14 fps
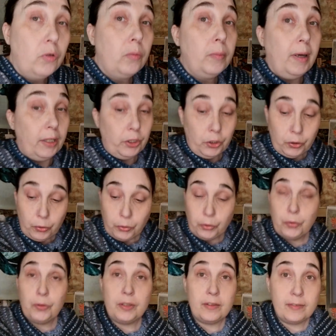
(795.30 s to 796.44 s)
tube, I showed
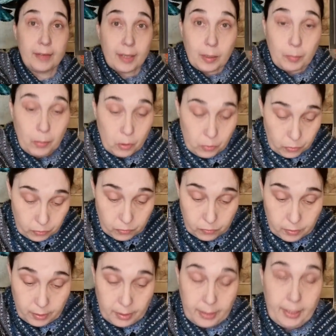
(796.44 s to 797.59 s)
you the
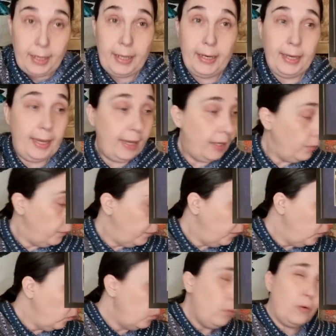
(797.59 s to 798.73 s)
sailboats and I had a
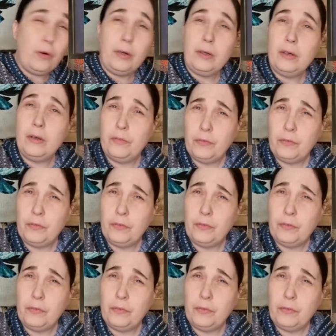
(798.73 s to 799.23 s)
few more,